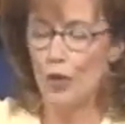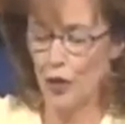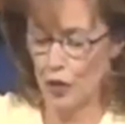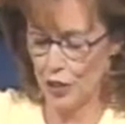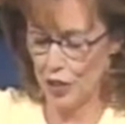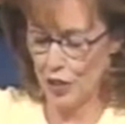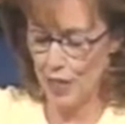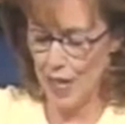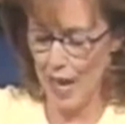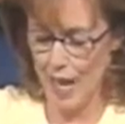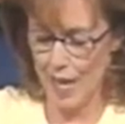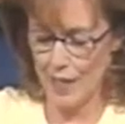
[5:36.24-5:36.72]

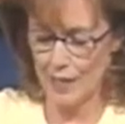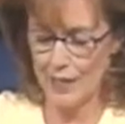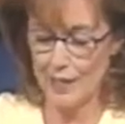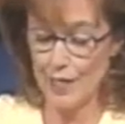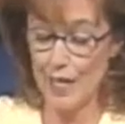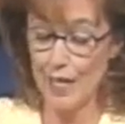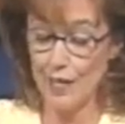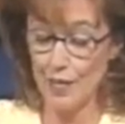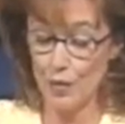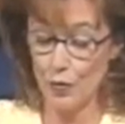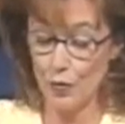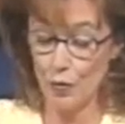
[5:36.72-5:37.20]
taste.
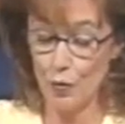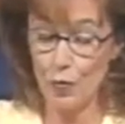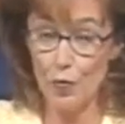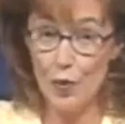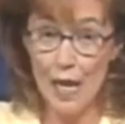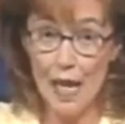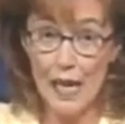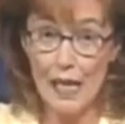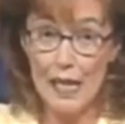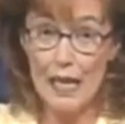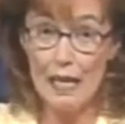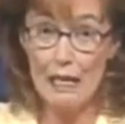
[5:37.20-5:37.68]
It's
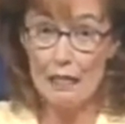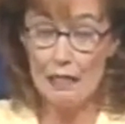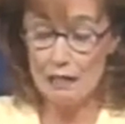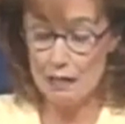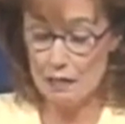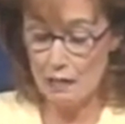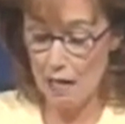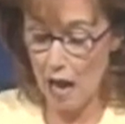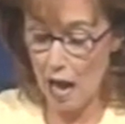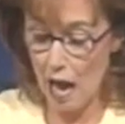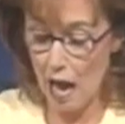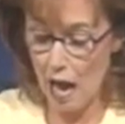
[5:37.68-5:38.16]
really
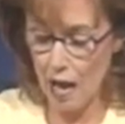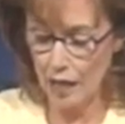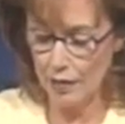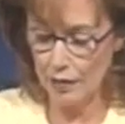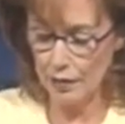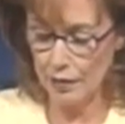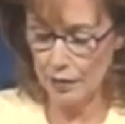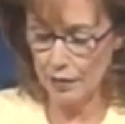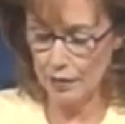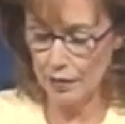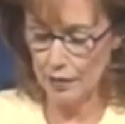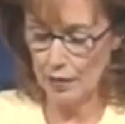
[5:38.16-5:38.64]
not
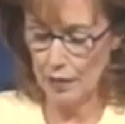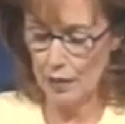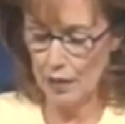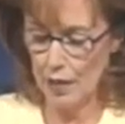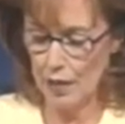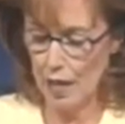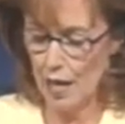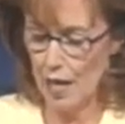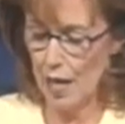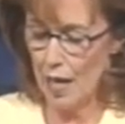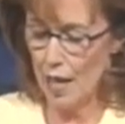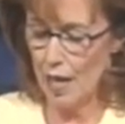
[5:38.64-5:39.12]

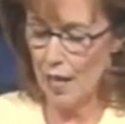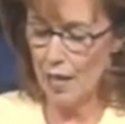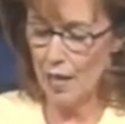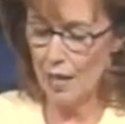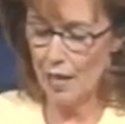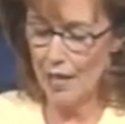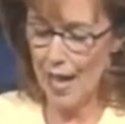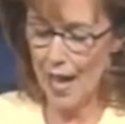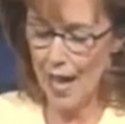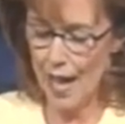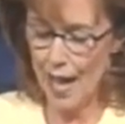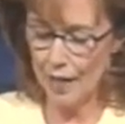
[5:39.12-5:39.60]

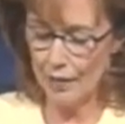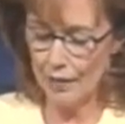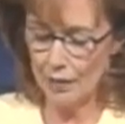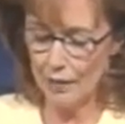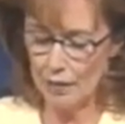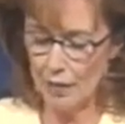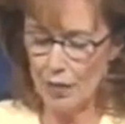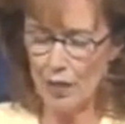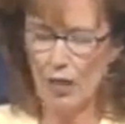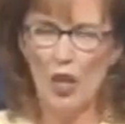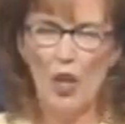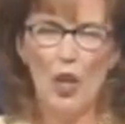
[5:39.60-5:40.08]
that,
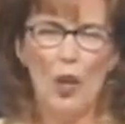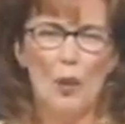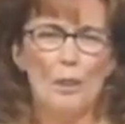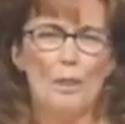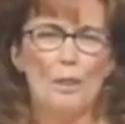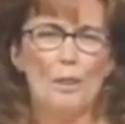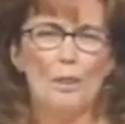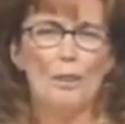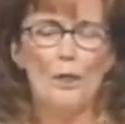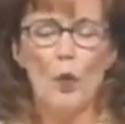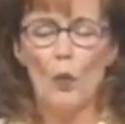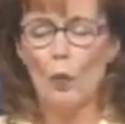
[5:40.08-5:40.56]

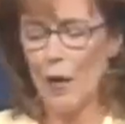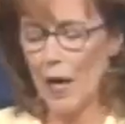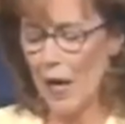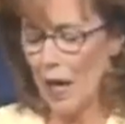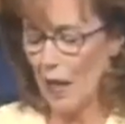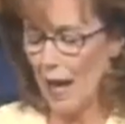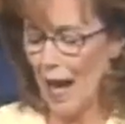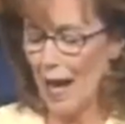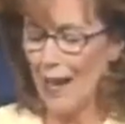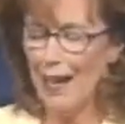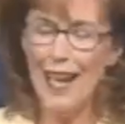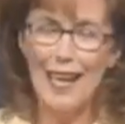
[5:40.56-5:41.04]

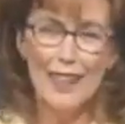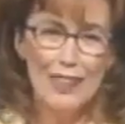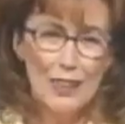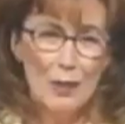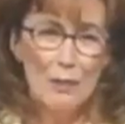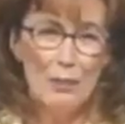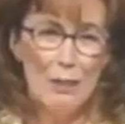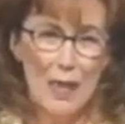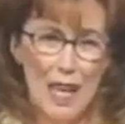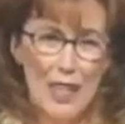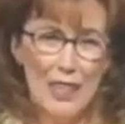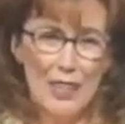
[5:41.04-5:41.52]
well, I like
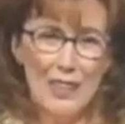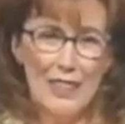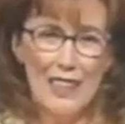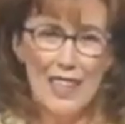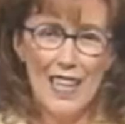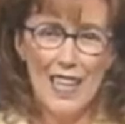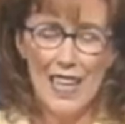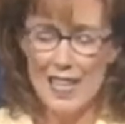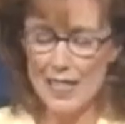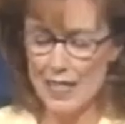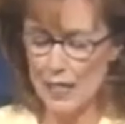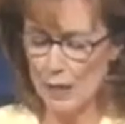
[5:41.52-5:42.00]
tomato
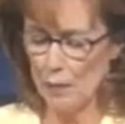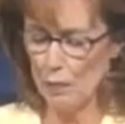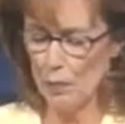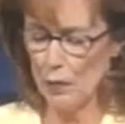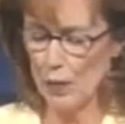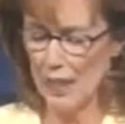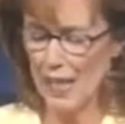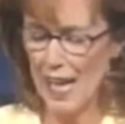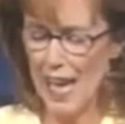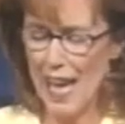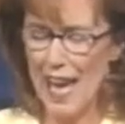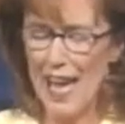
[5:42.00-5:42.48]
taste,
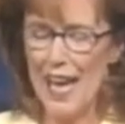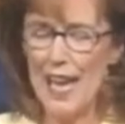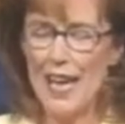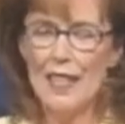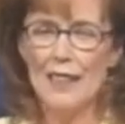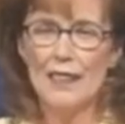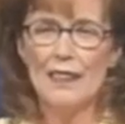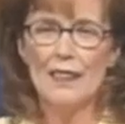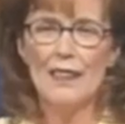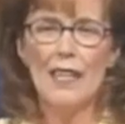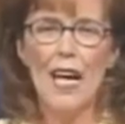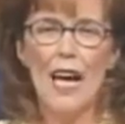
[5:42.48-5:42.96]
but
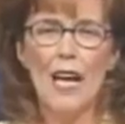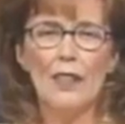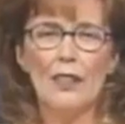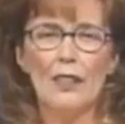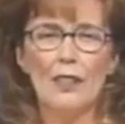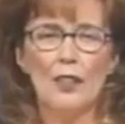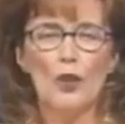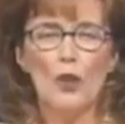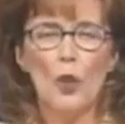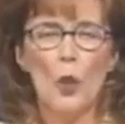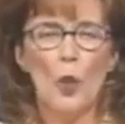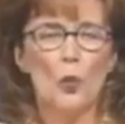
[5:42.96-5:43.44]
it's not
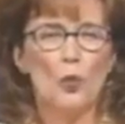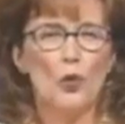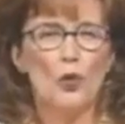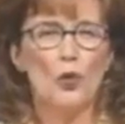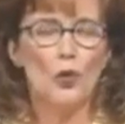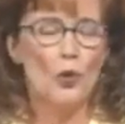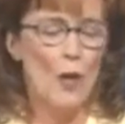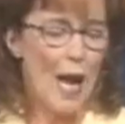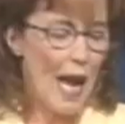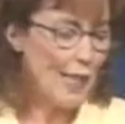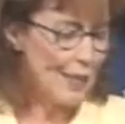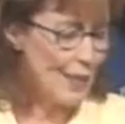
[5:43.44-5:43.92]
so
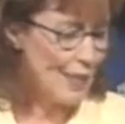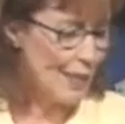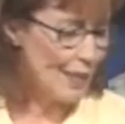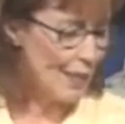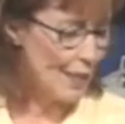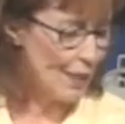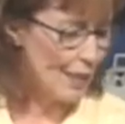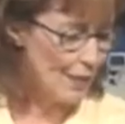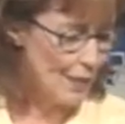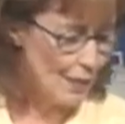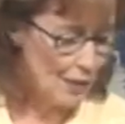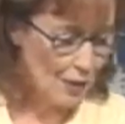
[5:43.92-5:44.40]

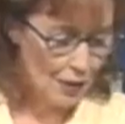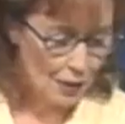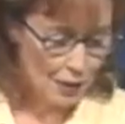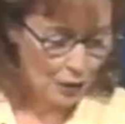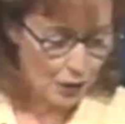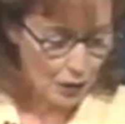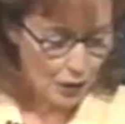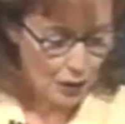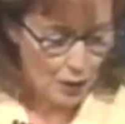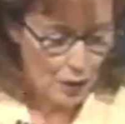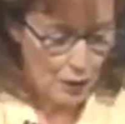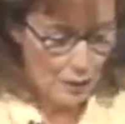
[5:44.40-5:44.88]
drastic.
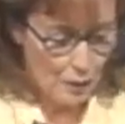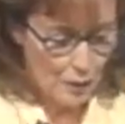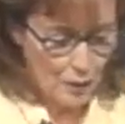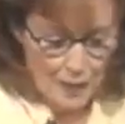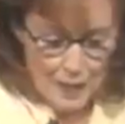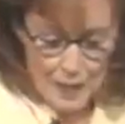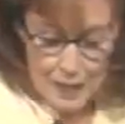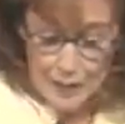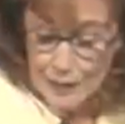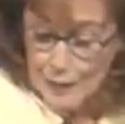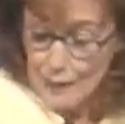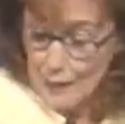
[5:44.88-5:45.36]
So
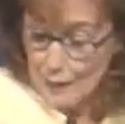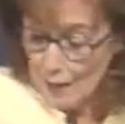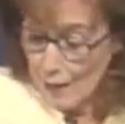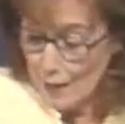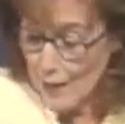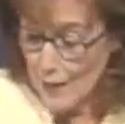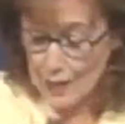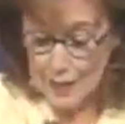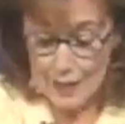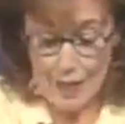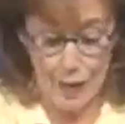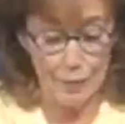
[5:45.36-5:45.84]
then to
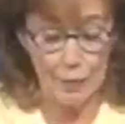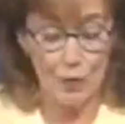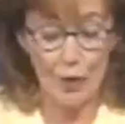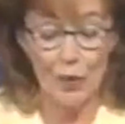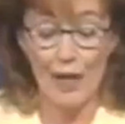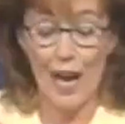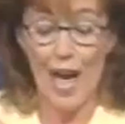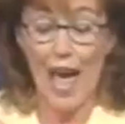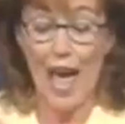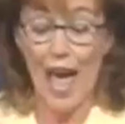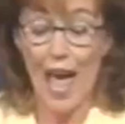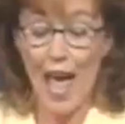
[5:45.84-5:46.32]
this, I'm
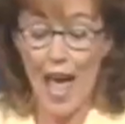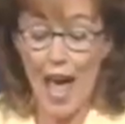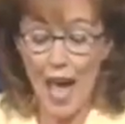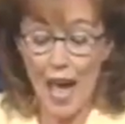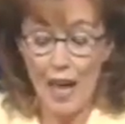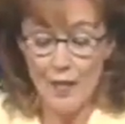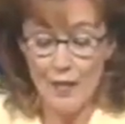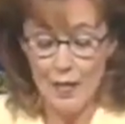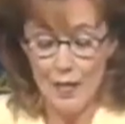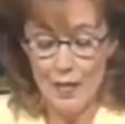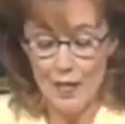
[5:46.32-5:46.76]
going to add